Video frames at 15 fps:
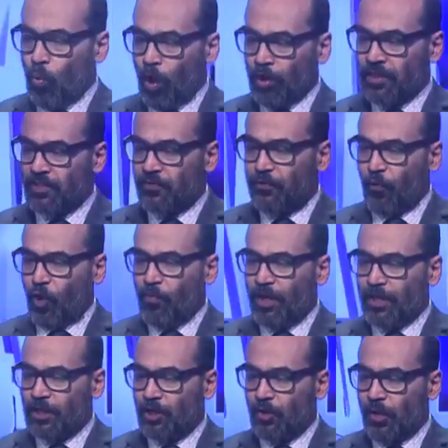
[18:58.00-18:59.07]
What is
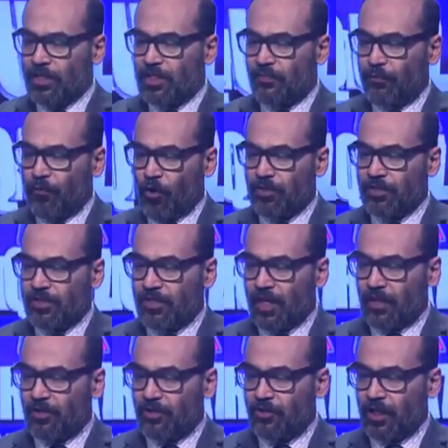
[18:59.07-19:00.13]
former US Foreign
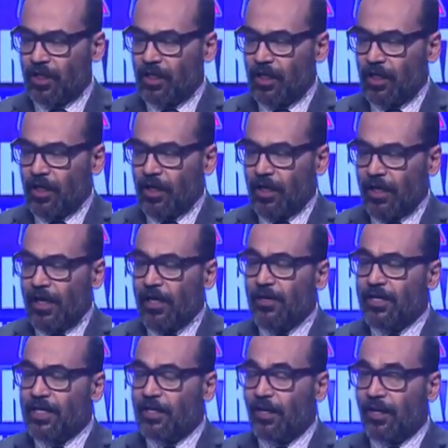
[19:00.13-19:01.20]
Secretary Hillary